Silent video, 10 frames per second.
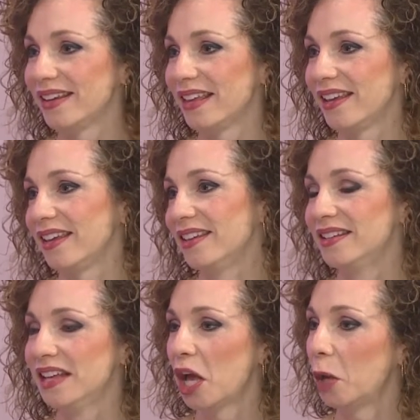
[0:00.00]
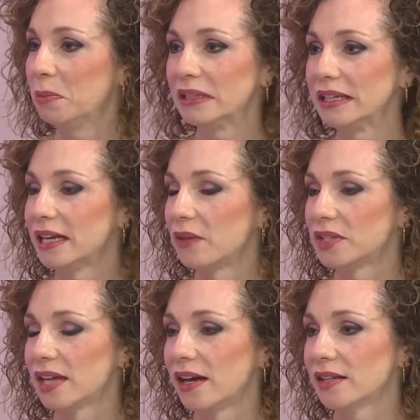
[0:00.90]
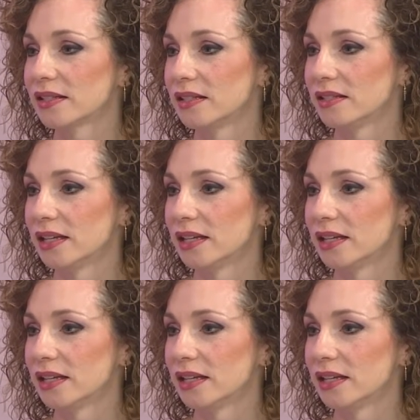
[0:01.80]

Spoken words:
They help clean out the toxins